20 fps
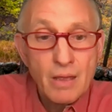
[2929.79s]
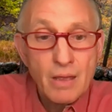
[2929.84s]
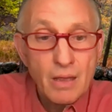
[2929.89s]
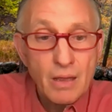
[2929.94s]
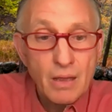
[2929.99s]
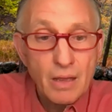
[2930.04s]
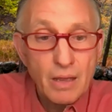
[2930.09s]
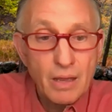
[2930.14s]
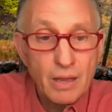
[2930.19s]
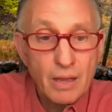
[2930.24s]

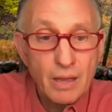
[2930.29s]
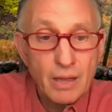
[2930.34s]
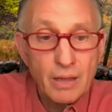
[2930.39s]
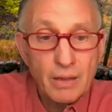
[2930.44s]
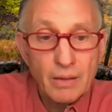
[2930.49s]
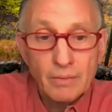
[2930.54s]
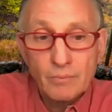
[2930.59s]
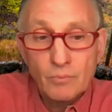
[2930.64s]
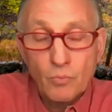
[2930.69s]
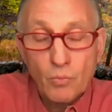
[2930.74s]

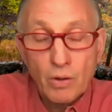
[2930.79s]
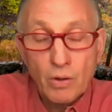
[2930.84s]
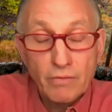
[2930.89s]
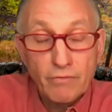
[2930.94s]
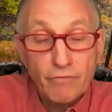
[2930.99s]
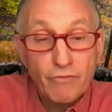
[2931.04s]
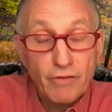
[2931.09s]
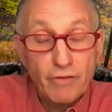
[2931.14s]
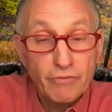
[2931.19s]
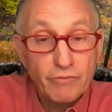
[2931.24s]
uh,
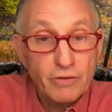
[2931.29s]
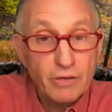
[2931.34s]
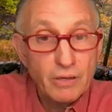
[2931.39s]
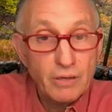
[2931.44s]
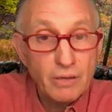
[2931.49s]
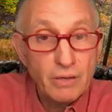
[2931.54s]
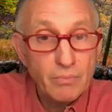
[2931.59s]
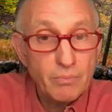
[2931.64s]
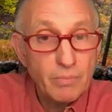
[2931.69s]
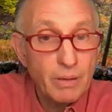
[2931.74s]

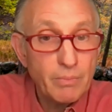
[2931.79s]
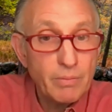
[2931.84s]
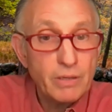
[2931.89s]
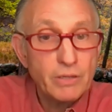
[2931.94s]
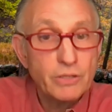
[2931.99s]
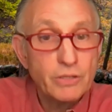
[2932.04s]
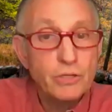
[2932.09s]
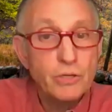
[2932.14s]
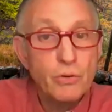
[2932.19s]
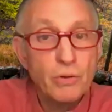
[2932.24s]
150, maybe a
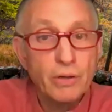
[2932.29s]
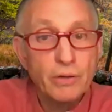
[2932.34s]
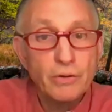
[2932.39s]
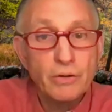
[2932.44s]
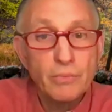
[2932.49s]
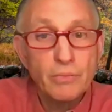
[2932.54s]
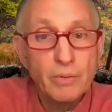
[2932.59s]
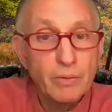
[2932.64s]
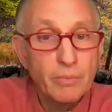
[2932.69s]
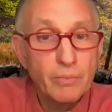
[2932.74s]
200
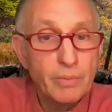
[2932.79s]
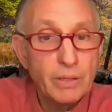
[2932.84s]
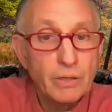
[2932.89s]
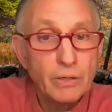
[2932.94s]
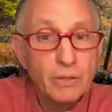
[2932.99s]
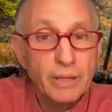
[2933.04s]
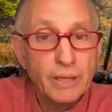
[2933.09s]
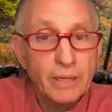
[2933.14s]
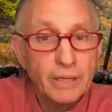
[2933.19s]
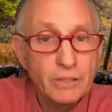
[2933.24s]
millimeter
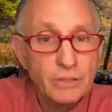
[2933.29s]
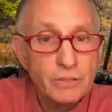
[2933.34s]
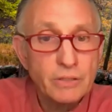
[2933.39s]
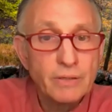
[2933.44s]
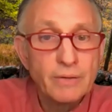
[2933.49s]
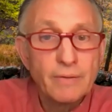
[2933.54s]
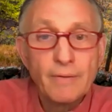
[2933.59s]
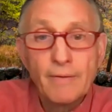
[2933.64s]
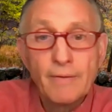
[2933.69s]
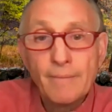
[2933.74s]
lens.
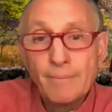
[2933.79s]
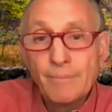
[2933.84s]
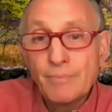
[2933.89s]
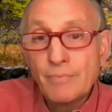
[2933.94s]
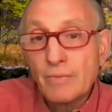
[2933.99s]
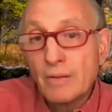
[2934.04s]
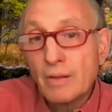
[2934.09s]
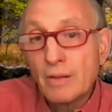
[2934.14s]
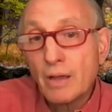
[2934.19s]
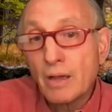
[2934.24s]

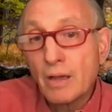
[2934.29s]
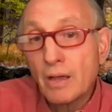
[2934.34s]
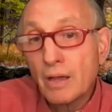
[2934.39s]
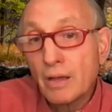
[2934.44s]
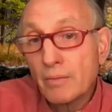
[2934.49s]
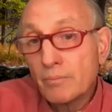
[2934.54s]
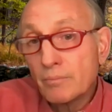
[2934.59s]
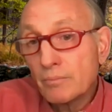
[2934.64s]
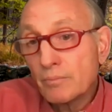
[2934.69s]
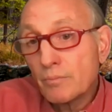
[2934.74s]

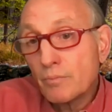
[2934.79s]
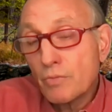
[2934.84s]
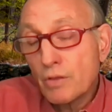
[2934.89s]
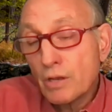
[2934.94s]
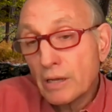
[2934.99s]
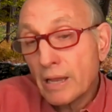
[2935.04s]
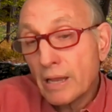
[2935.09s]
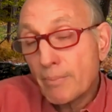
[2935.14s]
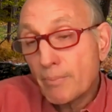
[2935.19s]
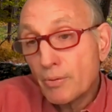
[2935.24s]
Um, the
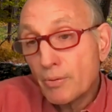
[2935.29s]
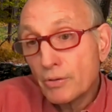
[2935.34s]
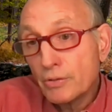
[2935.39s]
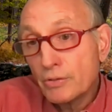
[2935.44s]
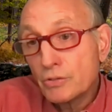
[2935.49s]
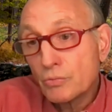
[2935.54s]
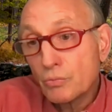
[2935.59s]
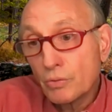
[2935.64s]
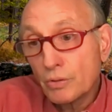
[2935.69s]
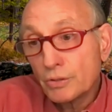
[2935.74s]

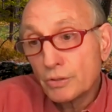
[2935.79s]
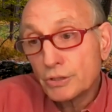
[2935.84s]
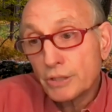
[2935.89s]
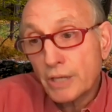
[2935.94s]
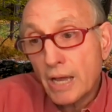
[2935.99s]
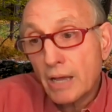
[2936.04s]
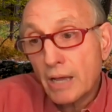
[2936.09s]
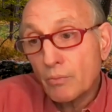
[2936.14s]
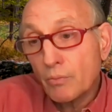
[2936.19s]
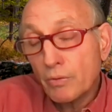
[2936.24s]
leopards were
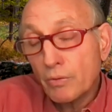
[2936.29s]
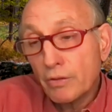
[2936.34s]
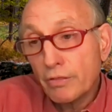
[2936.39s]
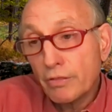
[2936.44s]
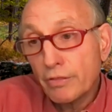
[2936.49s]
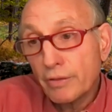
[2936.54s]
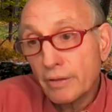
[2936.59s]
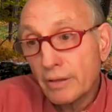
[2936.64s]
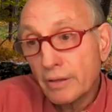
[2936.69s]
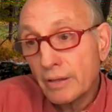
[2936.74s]
shot with
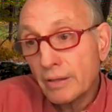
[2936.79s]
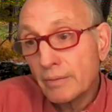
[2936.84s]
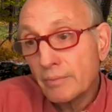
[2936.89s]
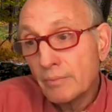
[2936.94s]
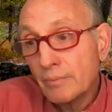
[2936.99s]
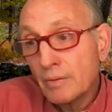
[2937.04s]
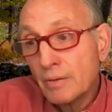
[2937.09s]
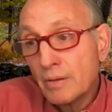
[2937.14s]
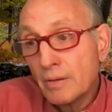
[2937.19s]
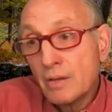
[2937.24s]
uh,
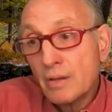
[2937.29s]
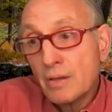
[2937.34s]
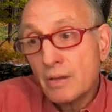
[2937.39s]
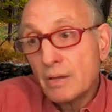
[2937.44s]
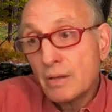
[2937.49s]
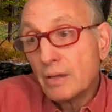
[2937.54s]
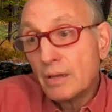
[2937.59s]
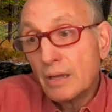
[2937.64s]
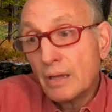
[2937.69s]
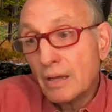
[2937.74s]

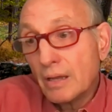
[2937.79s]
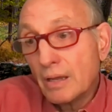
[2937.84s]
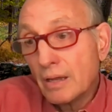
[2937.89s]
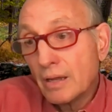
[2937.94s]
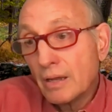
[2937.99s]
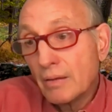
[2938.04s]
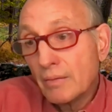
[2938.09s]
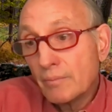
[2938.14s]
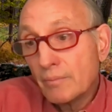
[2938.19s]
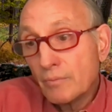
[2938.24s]

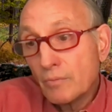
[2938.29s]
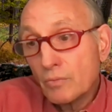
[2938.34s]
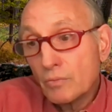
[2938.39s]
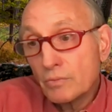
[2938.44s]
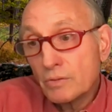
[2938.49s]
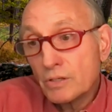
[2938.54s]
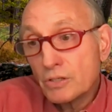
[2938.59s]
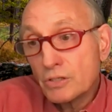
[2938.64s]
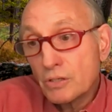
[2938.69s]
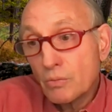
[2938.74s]
um,
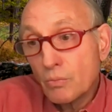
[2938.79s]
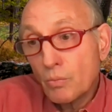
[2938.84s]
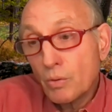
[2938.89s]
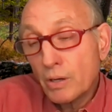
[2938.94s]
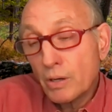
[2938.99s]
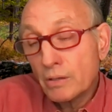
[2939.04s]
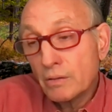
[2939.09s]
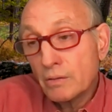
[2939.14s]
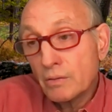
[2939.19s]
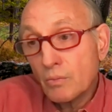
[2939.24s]
just a
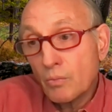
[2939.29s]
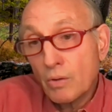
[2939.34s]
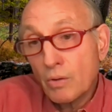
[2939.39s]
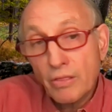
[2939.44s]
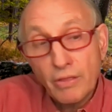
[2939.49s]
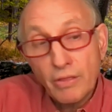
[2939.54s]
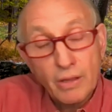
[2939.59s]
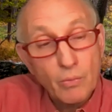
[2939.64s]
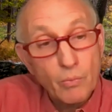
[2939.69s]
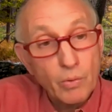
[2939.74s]
one, I
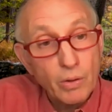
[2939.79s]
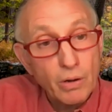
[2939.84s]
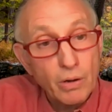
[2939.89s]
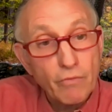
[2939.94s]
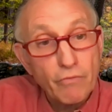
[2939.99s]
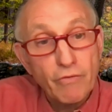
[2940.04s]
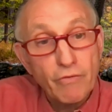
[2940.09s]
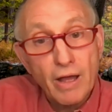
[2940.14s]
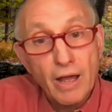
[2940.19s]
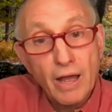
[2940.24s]
think a
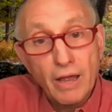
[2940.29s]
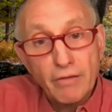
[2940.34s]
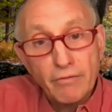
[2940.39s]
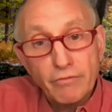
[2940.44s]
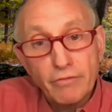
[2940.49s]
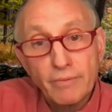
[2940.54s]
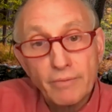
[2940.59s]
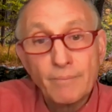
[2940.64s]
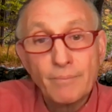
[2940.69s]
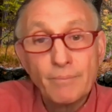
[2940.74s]
105.
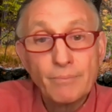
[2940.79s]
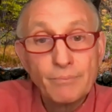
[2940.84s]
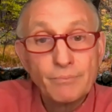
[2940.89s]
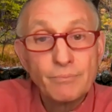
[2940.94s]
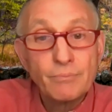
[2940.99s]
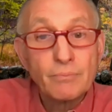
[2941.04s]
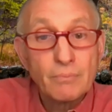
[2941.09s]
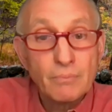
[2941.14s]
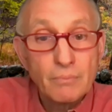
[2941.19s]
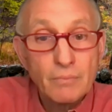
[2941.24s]

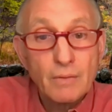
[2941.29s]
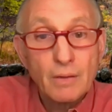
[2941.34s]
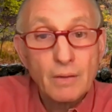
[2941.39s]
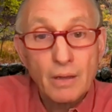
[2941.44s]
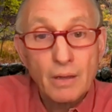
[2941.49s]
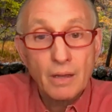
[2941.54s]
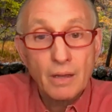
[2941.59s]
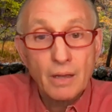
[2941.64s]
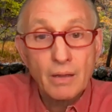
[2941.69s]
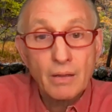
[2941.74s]
Wow.
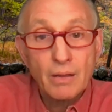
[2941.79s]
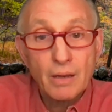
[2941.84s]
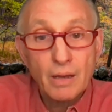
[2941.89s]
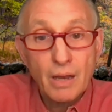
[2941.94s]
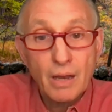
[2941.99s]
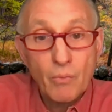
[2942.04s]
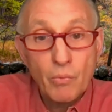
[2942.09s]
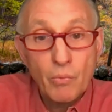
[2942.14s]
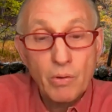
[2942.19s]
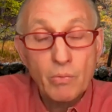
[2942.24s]
Uh,
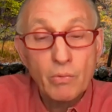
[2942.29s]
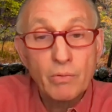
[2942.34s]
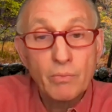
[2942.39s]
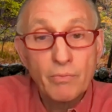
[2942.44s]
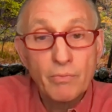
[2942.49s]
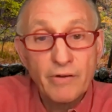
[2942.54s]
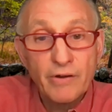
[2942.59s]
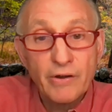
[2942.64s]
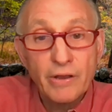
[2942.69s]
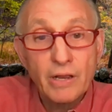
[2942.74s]
we were
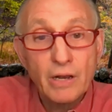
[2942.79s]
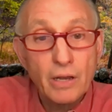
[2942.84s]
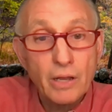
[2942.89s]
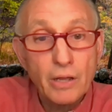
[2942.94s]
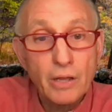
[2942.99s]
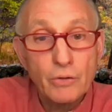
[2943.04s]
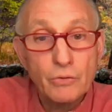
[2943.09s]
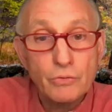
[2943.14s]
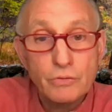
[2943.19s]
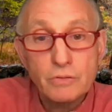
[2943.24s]
very
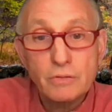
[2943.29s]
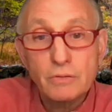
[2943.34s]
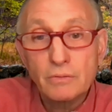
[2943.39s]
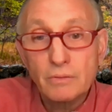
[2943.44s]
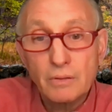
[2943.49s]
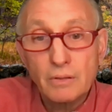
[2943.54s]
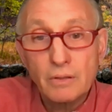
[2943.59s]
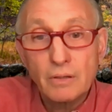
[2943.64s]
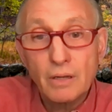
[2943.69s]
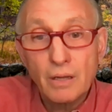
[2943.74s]
close,
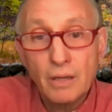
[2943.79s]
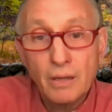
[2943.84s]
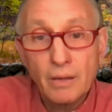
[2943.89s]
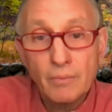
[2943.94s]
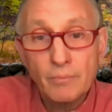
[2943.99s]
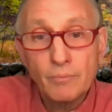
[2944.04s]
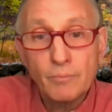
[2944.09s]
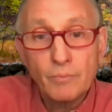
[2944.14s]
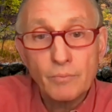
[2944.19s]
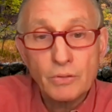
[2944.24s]

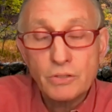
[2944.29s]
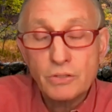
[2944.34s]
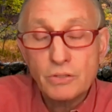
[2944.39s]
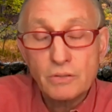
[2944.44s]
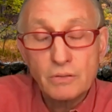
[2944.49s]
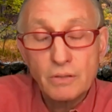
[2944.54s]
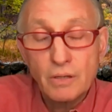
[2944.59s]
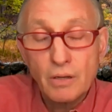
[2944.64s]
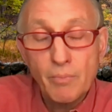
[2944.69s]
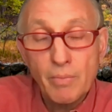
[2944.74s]
um, which
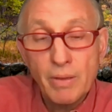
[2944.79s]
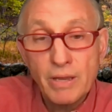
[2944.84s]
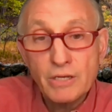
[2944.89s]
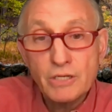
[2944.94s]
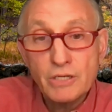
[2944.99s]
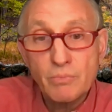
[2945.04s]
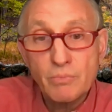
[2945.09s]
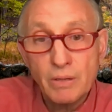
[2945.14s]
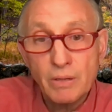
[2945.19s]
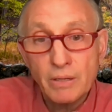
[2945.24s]

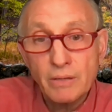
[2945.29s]
amazed me